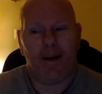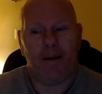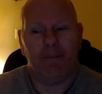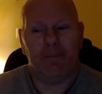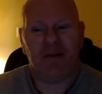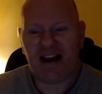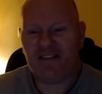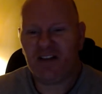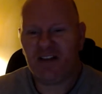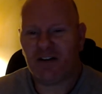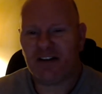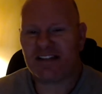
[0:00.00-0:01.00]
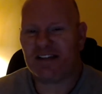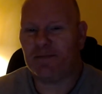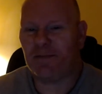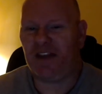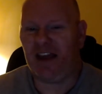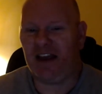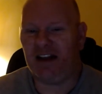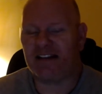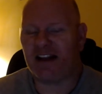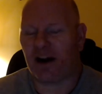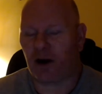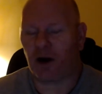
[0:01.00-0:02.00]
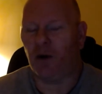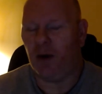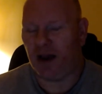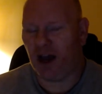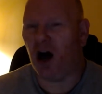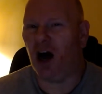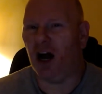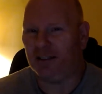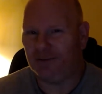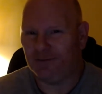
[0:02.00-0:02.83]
but I've noticed some things that are going on.